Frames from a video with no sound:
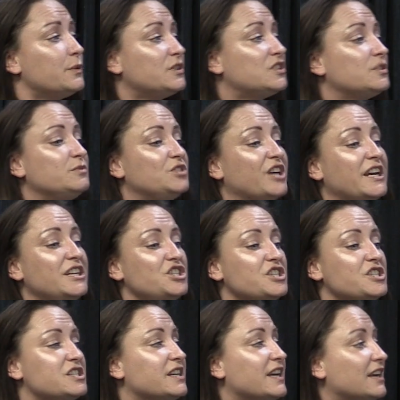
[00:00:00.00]
There were some
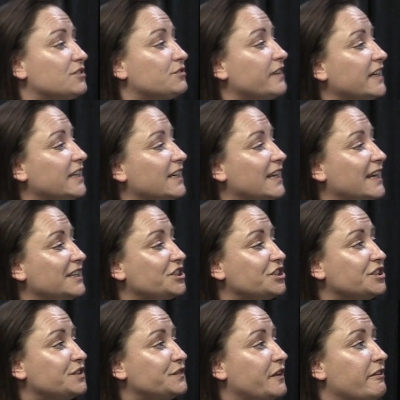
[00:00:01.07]
changes to gas
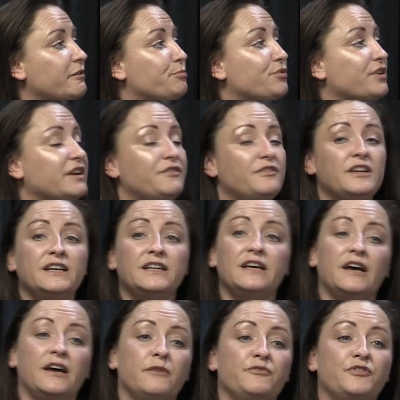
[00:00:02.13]
regulations very briefly.